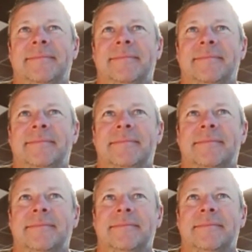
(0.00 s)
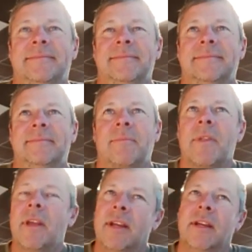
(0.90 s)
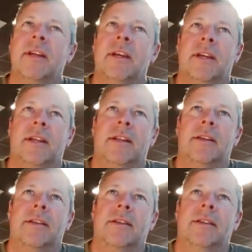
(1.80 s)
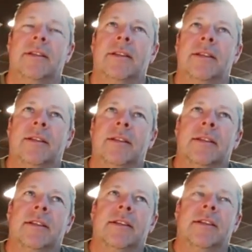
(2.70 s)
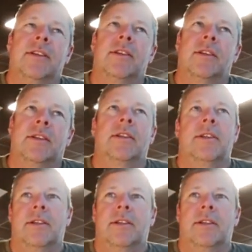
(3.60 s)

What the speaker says: This person isn't speaking.